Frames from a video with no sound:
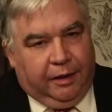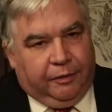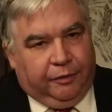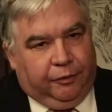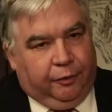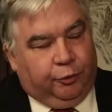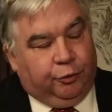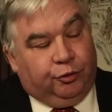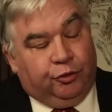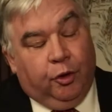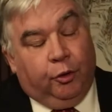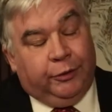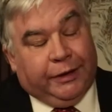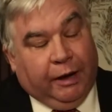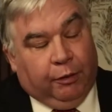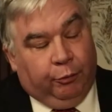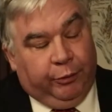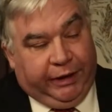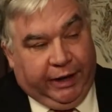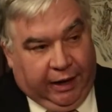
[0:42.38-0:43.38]
There is no
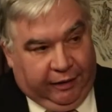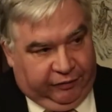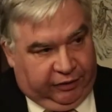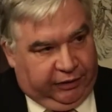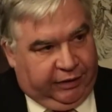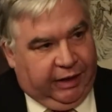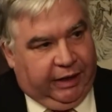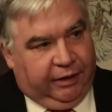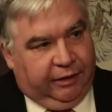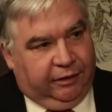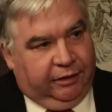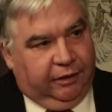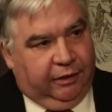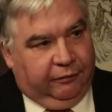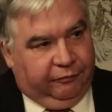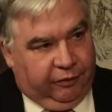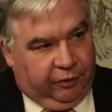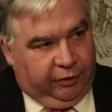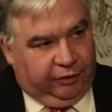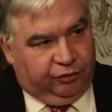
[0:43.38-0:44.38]
doubt we have in Canada a
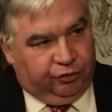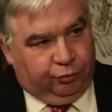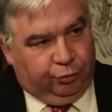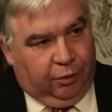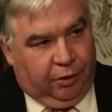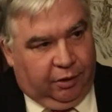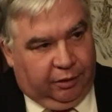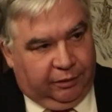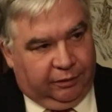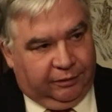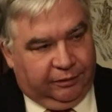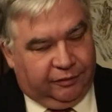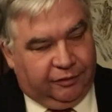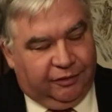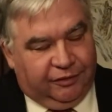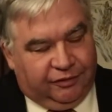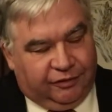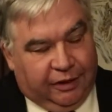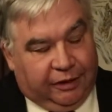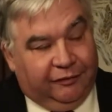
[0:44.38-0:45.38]
very strong
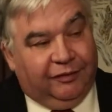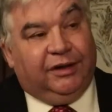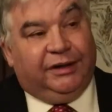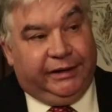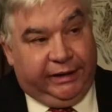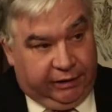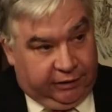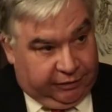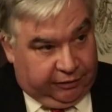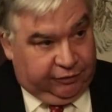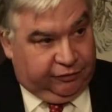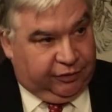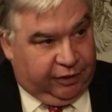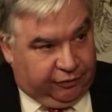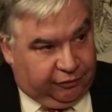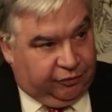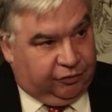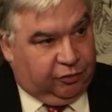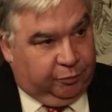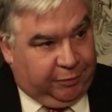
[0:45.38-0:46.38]
set of elite
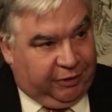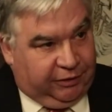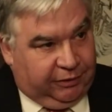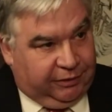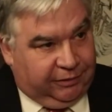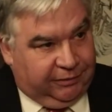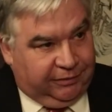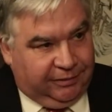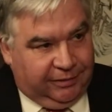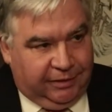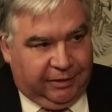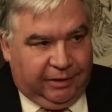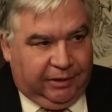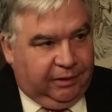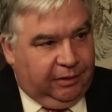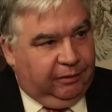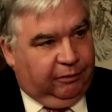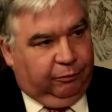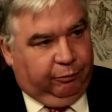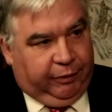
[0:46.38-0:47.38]
consensus opinion
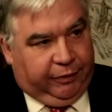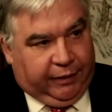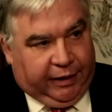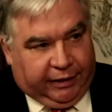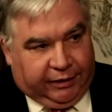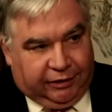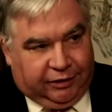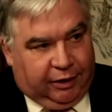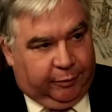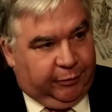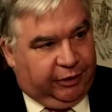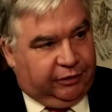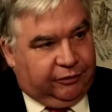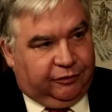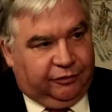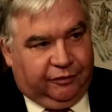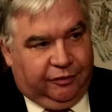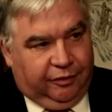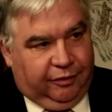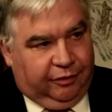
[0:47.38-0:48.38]
with
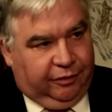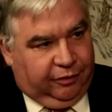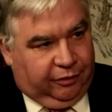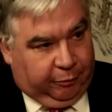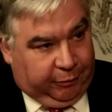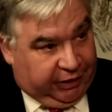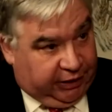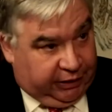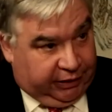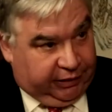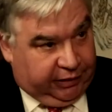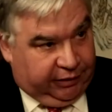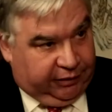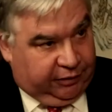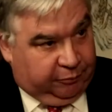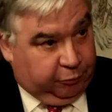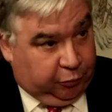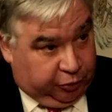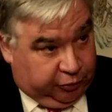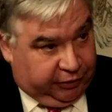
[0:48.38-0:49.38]
academics, the media
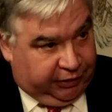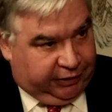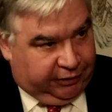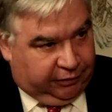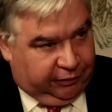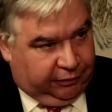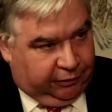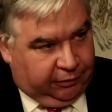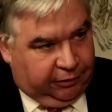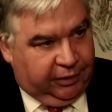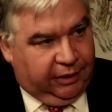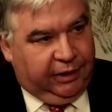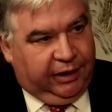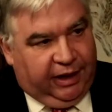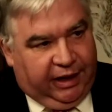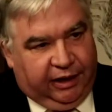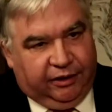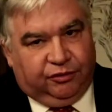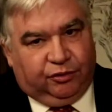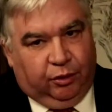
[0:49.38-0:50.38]
in particular,
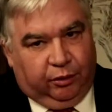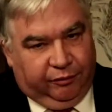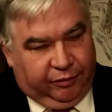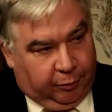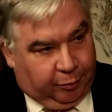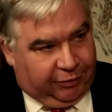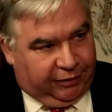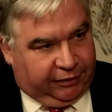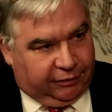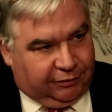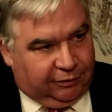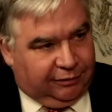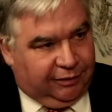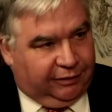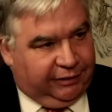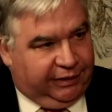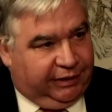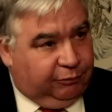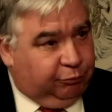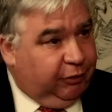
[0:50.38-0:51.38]
and sort of the political
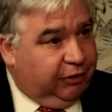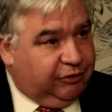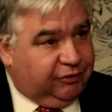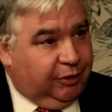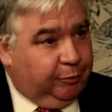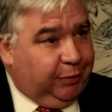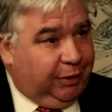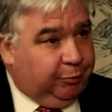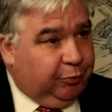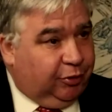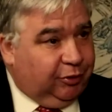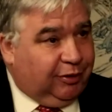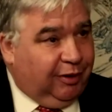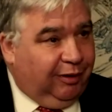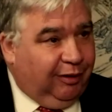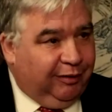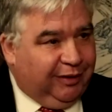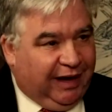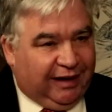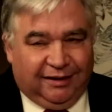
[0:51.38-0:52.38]
elite, what some people
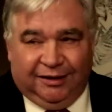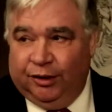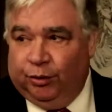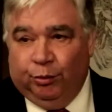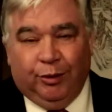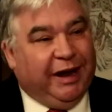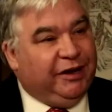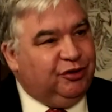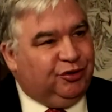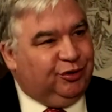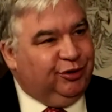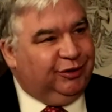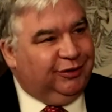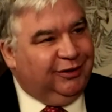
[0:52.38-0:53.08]
call that Laurentian